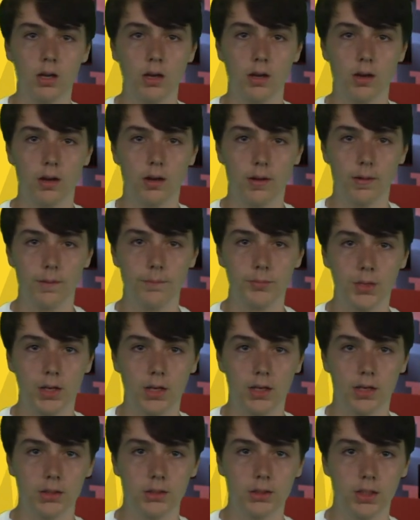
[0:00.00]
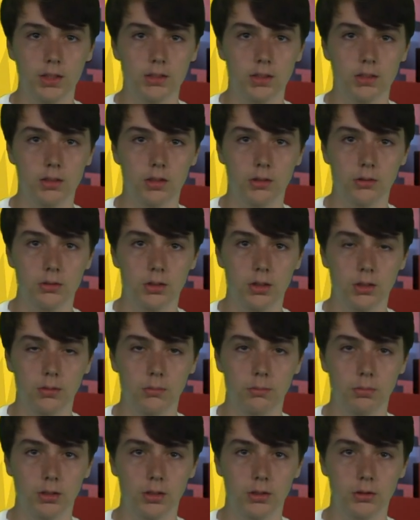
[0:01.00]
Uh, um, NHS is hosting a
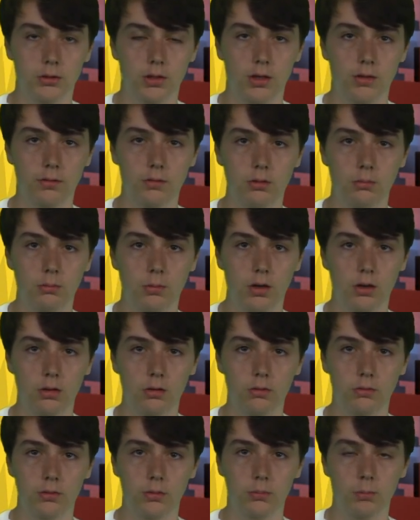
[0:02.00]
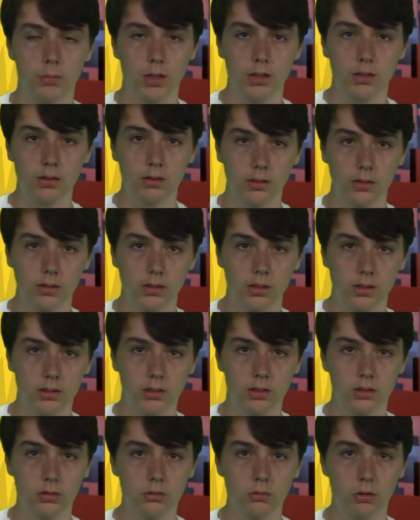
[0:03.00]
blood drive tomorrow from 8.30
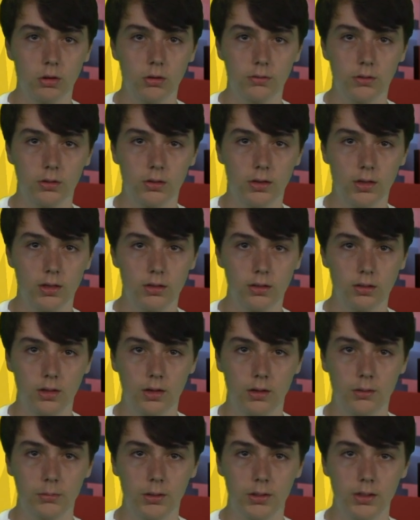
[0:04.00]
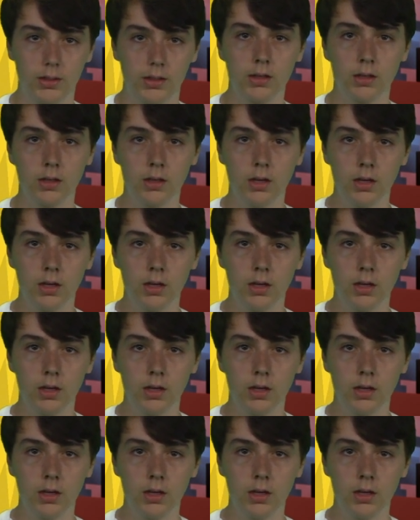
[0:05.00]
to 12.30 in the library.